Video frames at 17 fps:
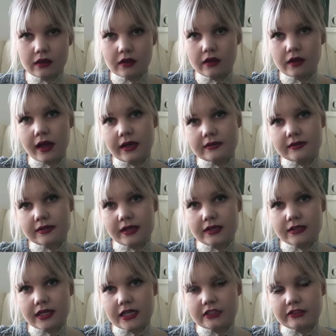hand
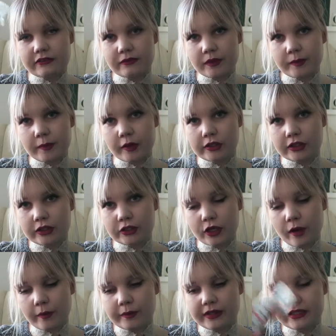sanitizer from the Body
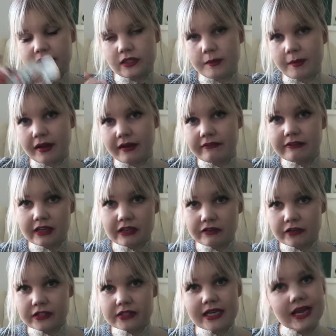Shop. These are my
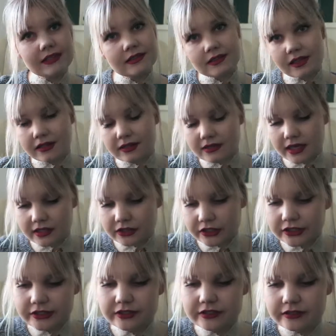favourite hand
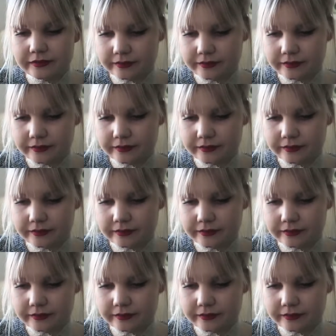sanitizers.